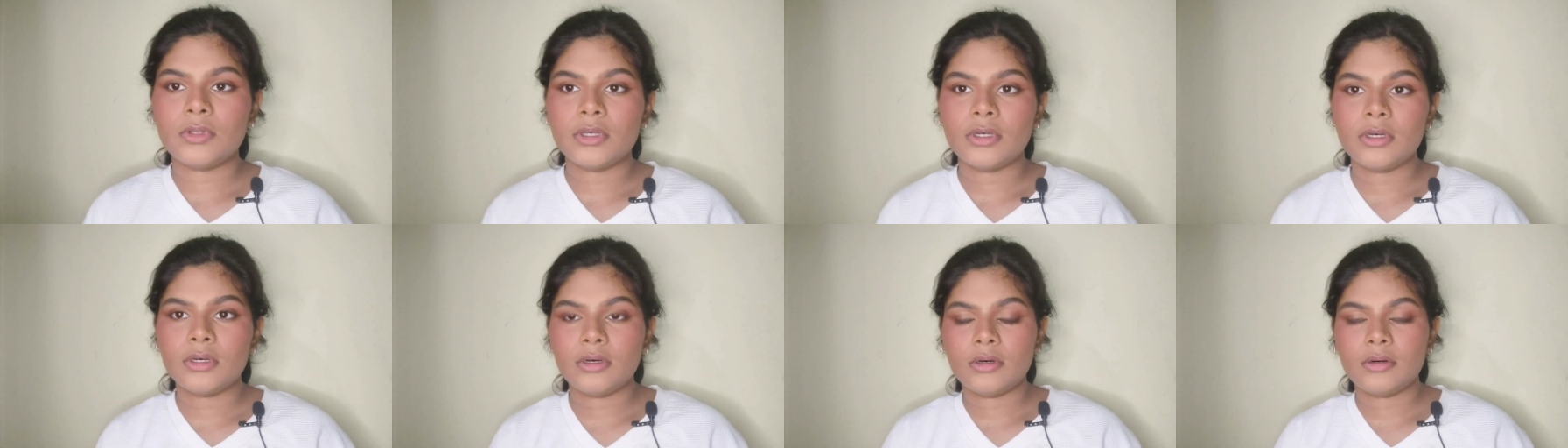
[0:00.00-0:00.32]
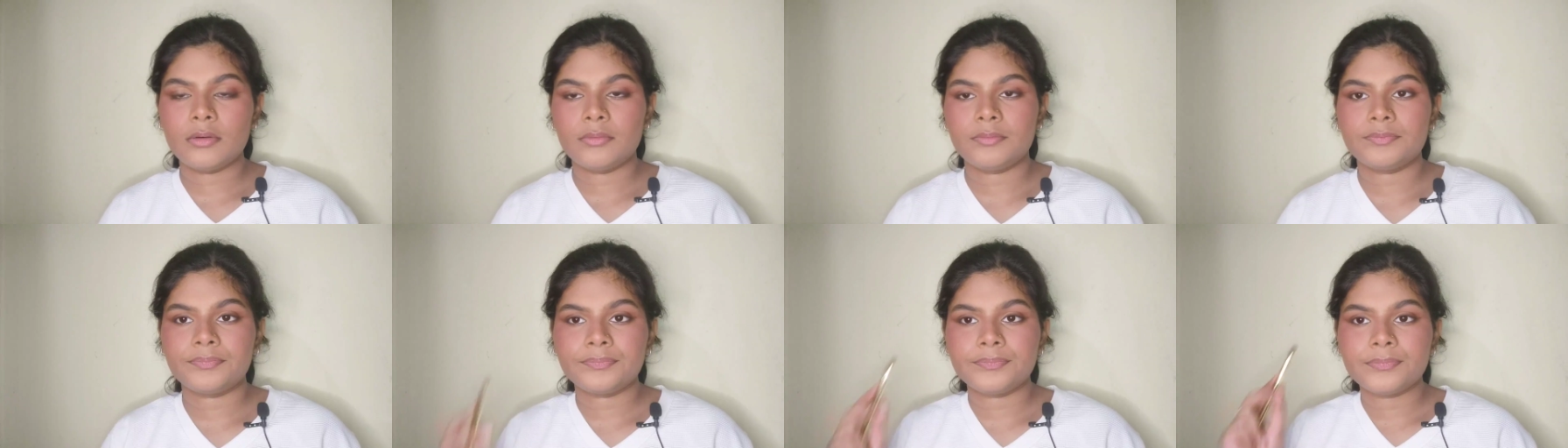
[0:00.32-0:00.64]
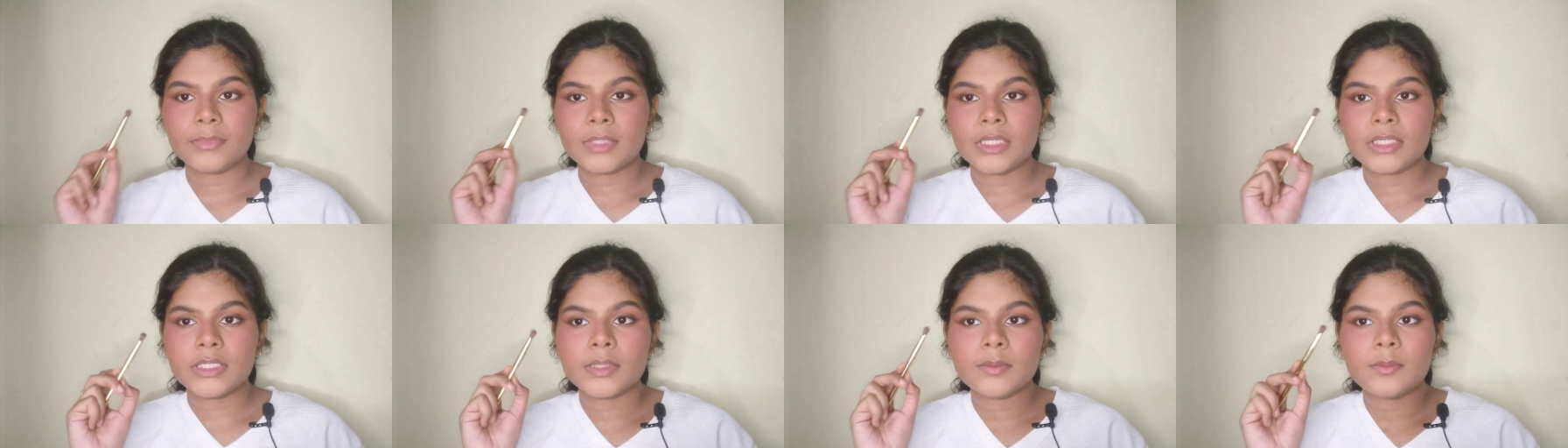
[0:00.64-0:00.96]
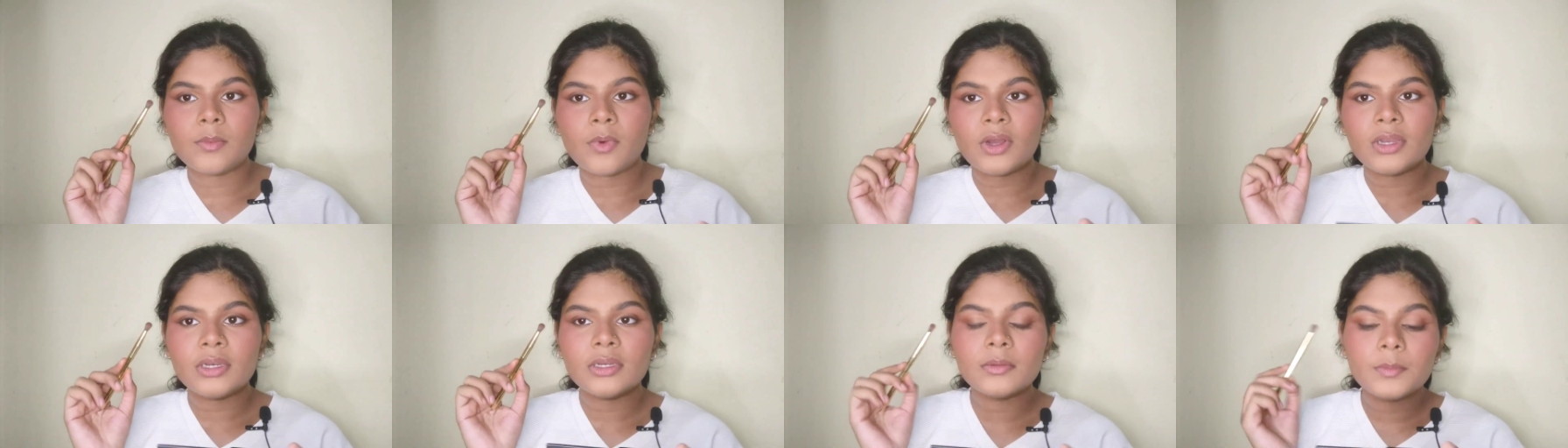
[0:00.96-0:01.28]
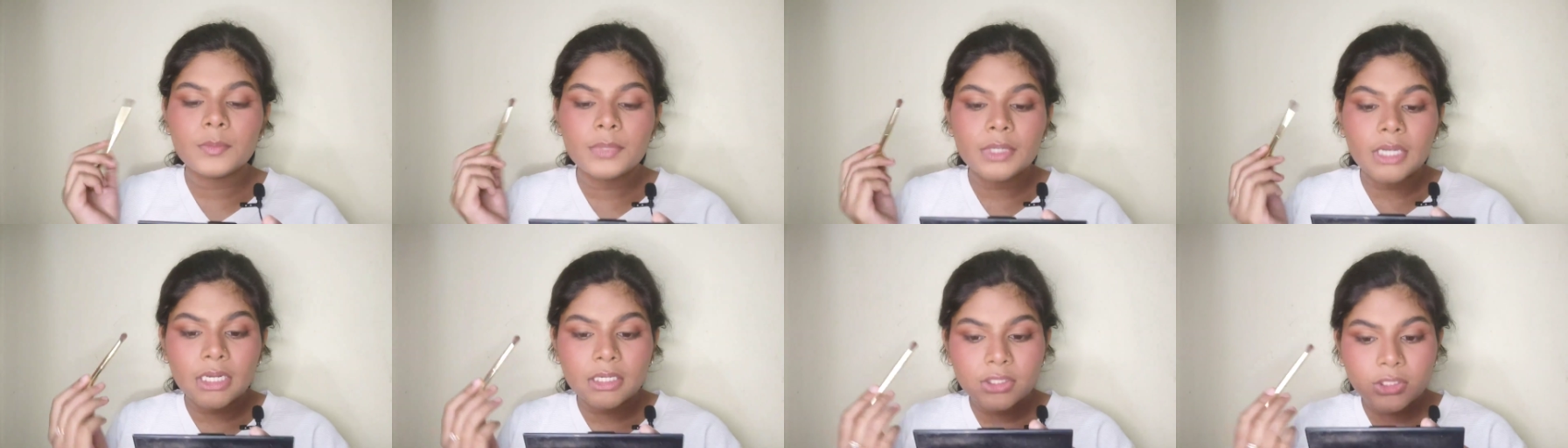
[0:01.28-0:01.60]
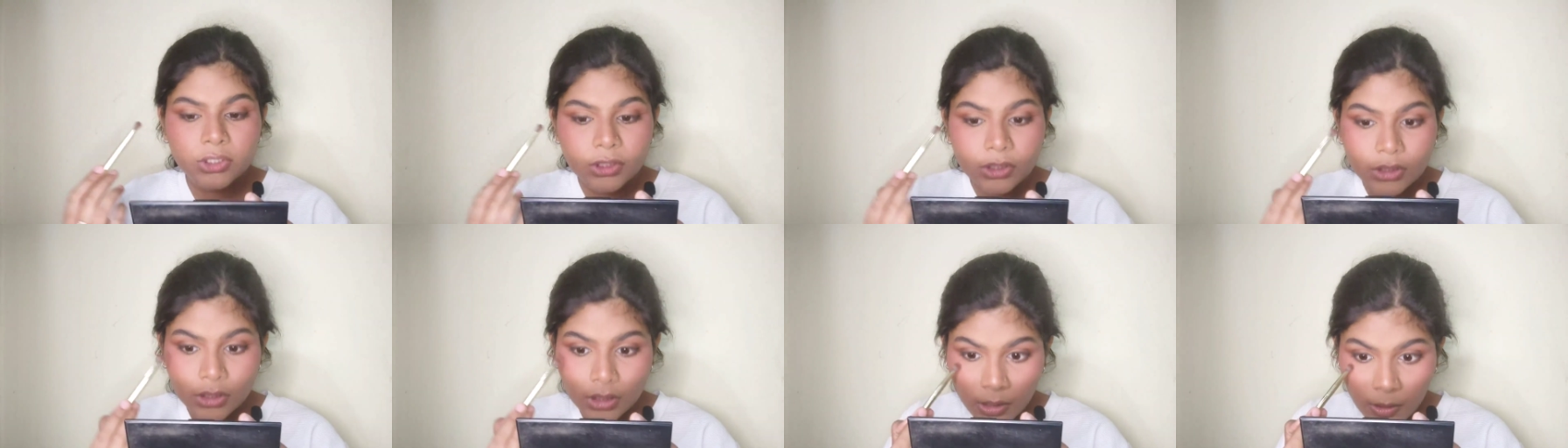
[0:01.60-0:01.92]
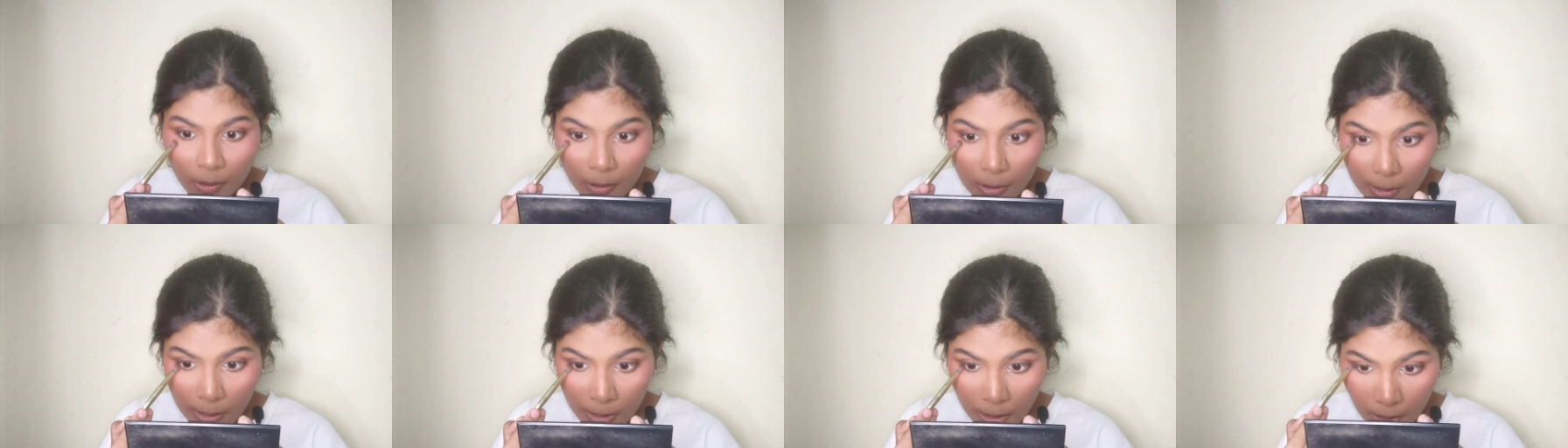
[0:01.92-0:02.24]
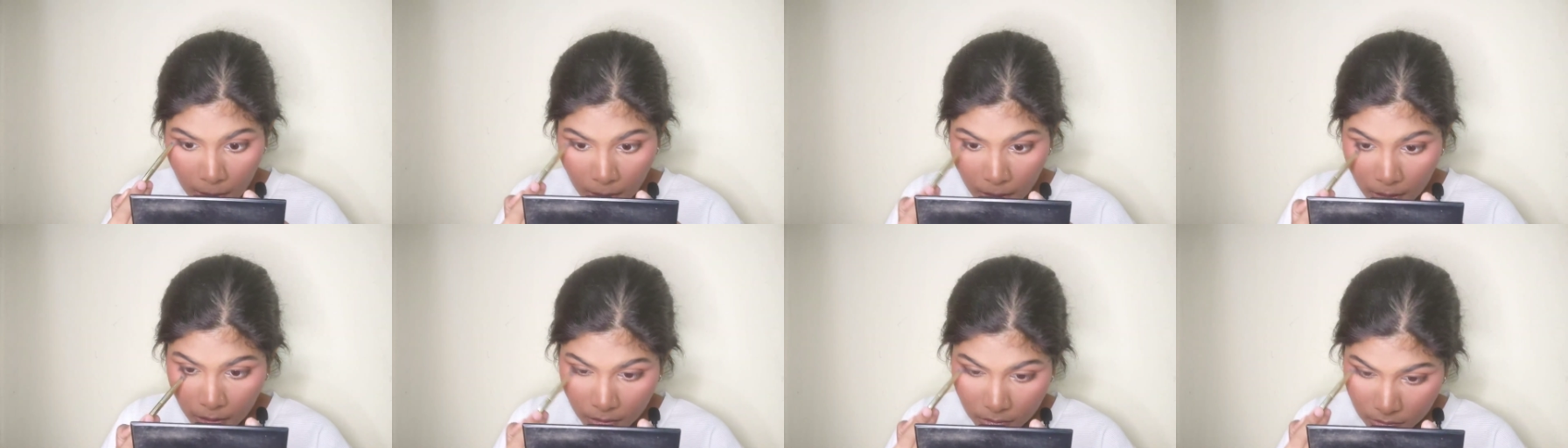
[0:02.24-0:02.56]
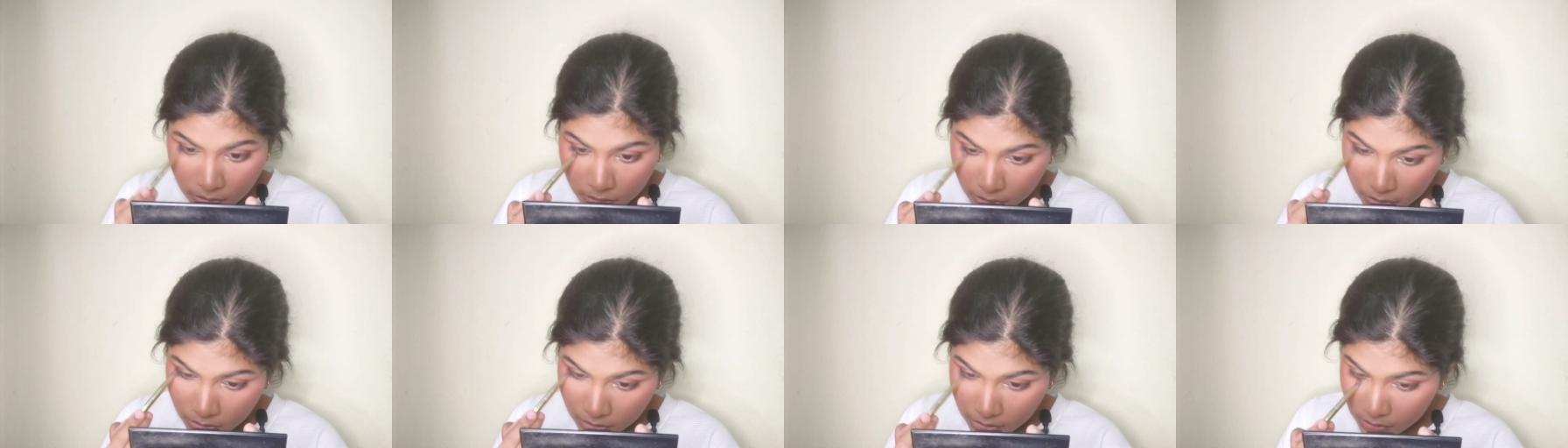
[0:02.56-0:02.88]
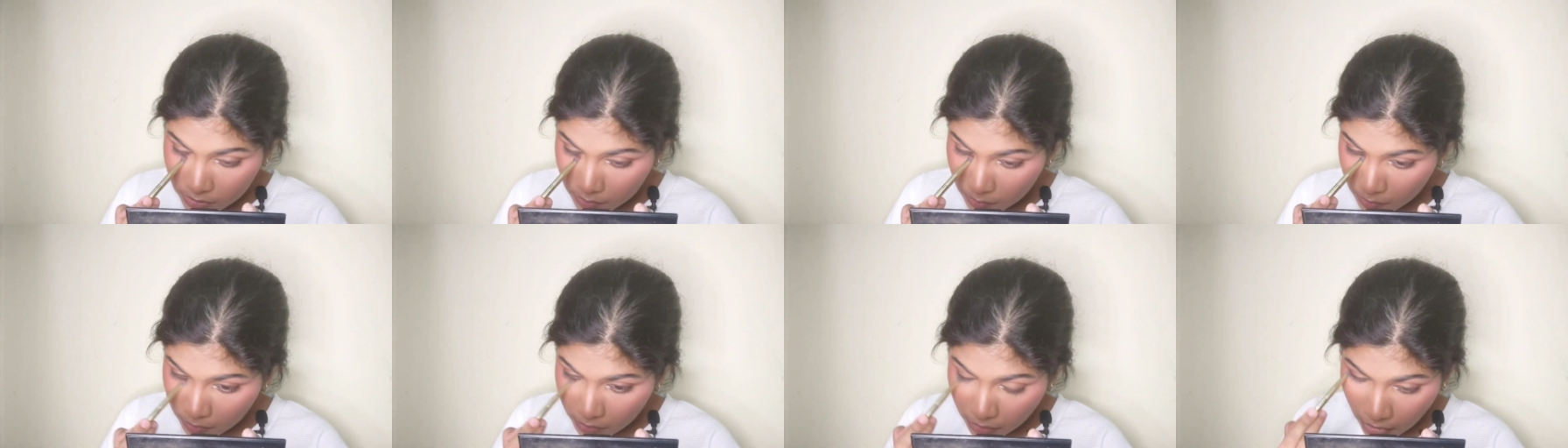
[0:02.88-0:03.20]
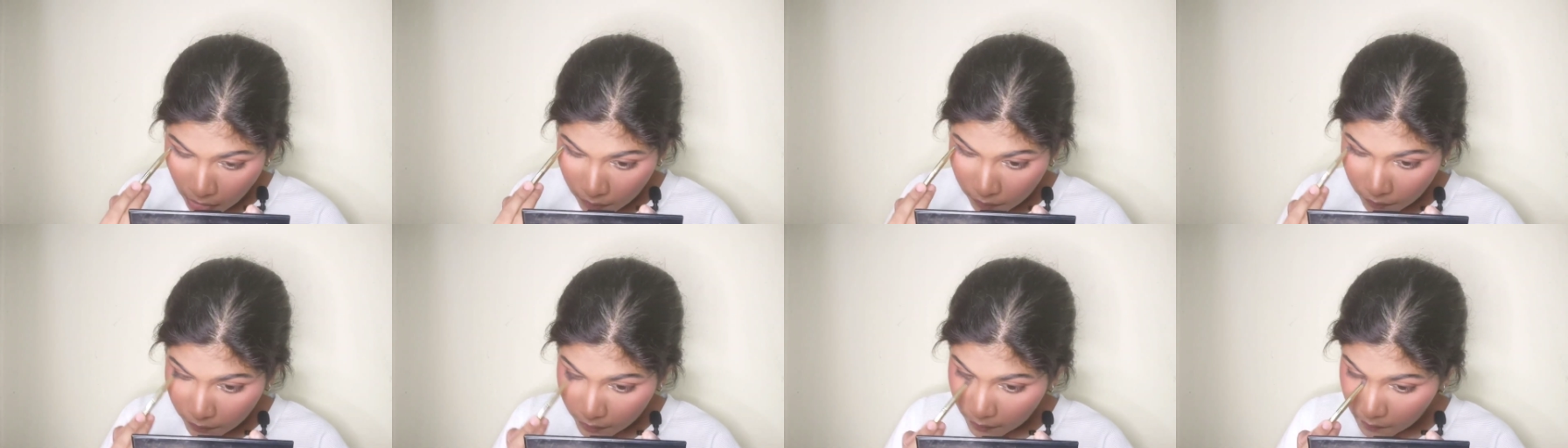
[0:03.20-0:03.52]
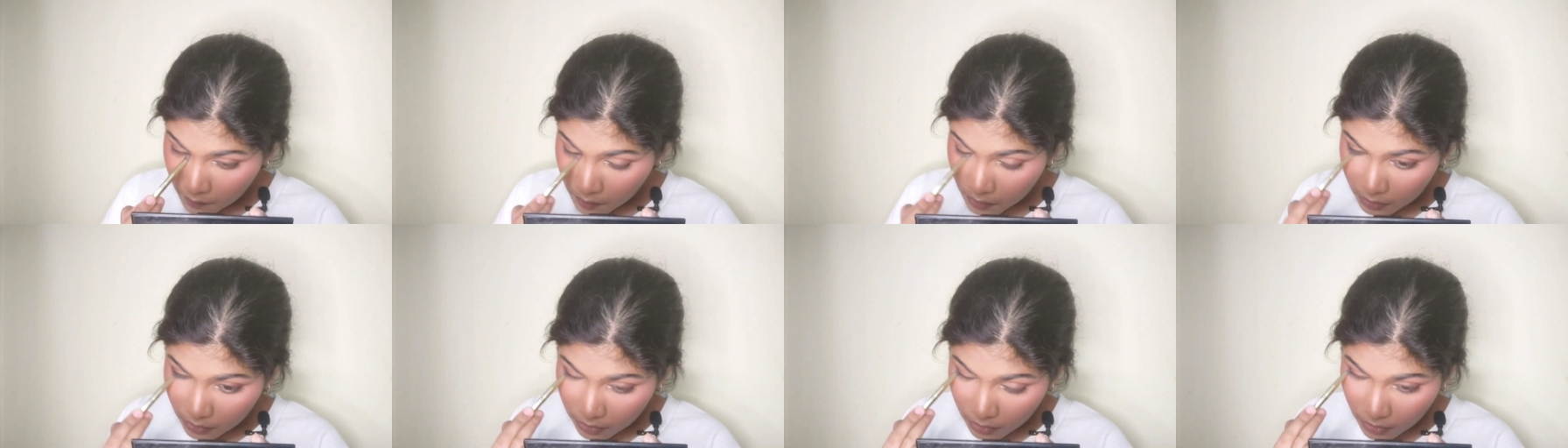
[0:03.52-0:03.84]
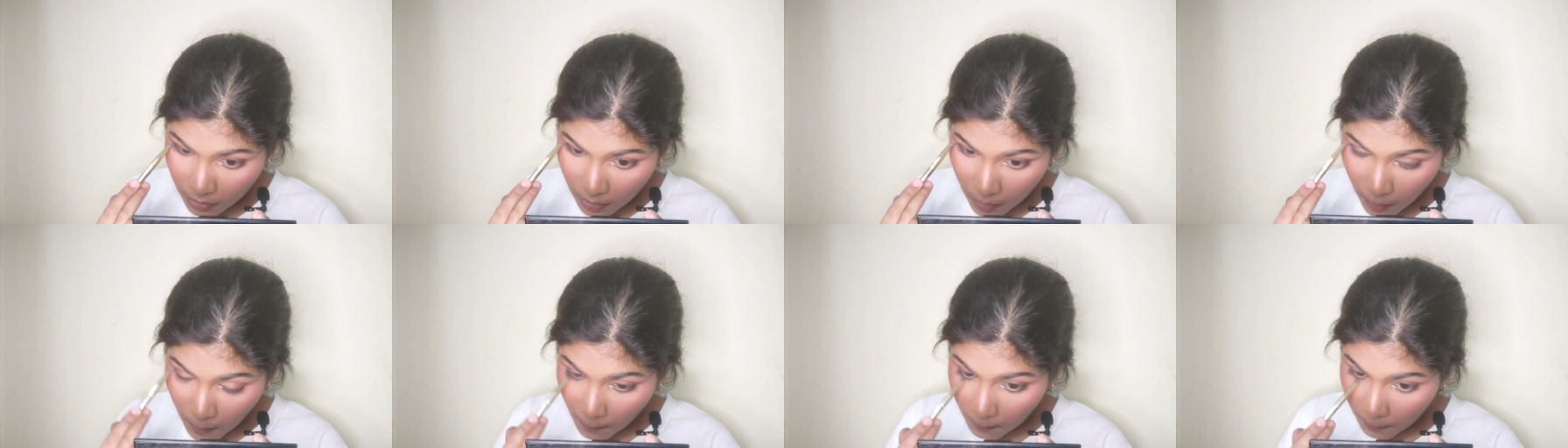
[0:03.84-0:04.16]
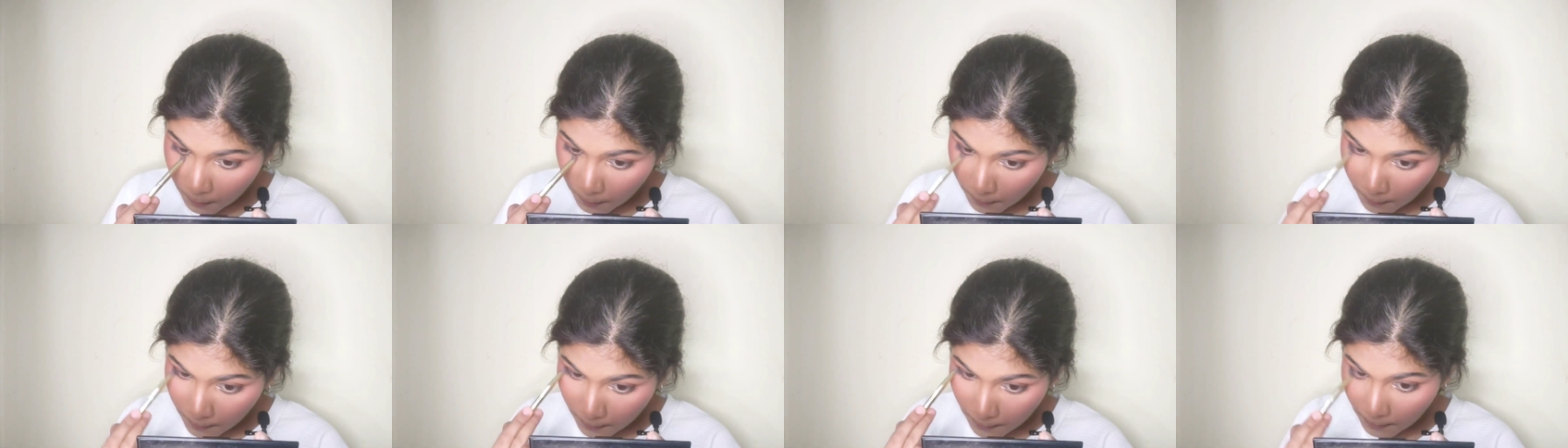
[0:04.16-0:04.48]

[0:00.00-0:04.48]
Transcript: the smaller brush and just buff everything out